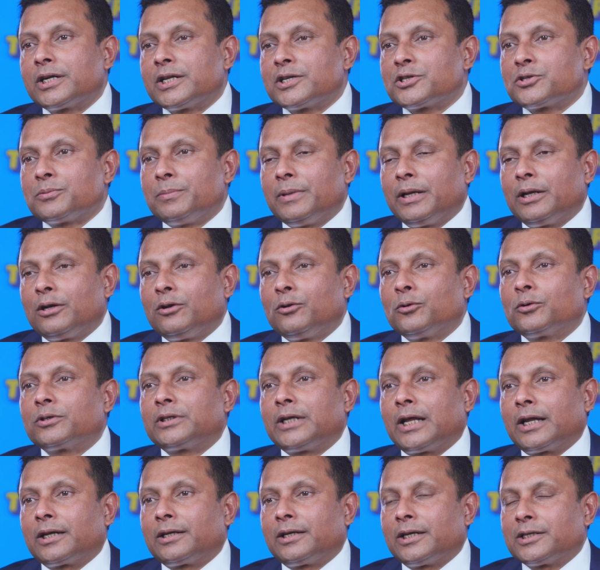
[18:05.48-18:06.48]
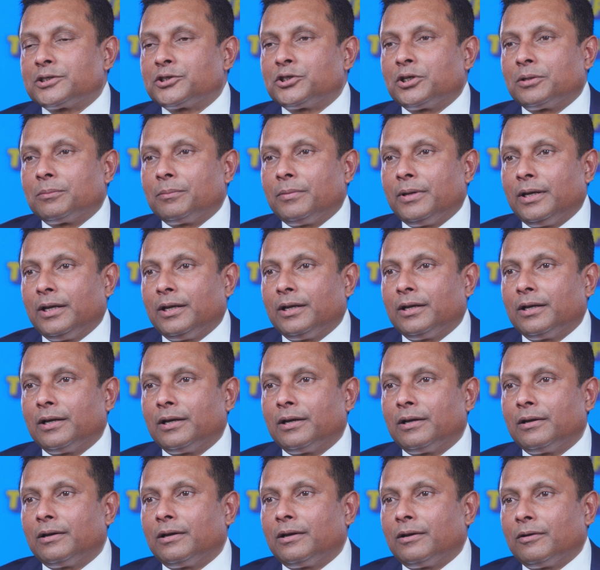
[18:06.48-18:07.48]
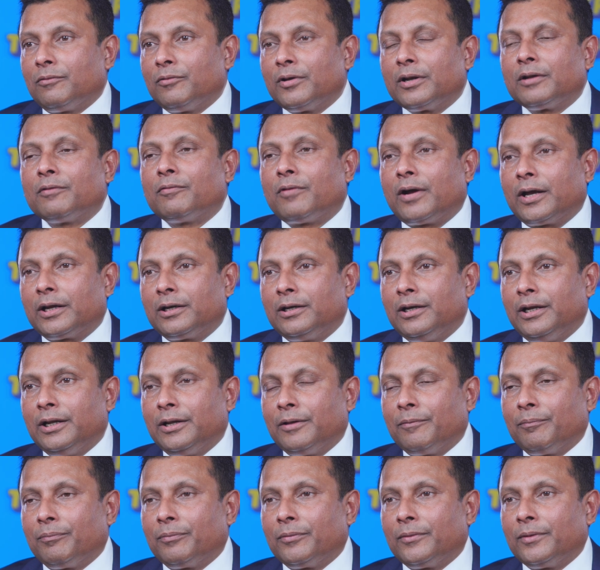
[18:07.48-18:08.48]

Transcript: is being looked at HNB very widely.